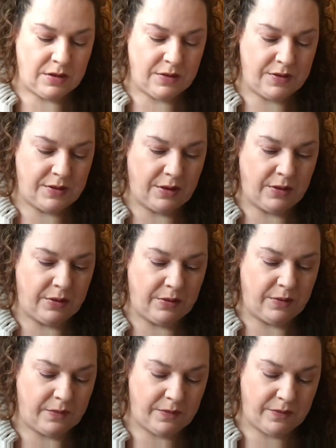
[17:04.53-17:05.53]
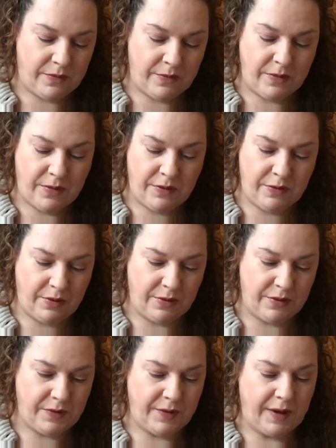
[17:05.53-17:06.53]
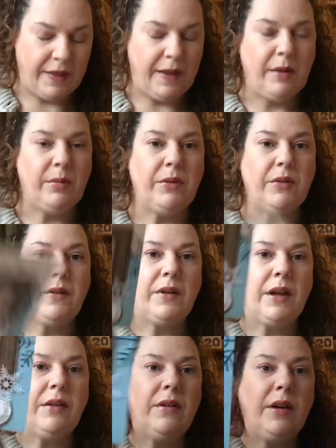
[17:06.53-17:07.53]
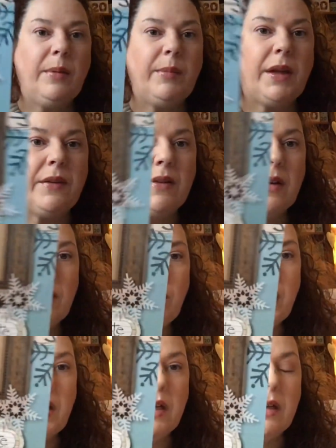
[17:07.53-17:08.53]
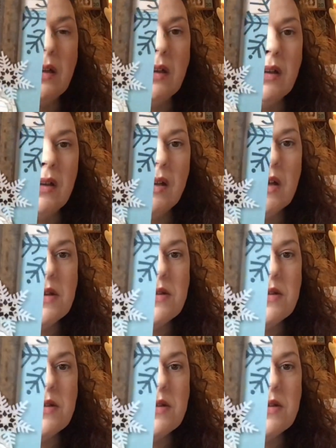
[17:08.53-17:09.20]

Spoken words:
So as I say, that one's kitted up. That's going to be a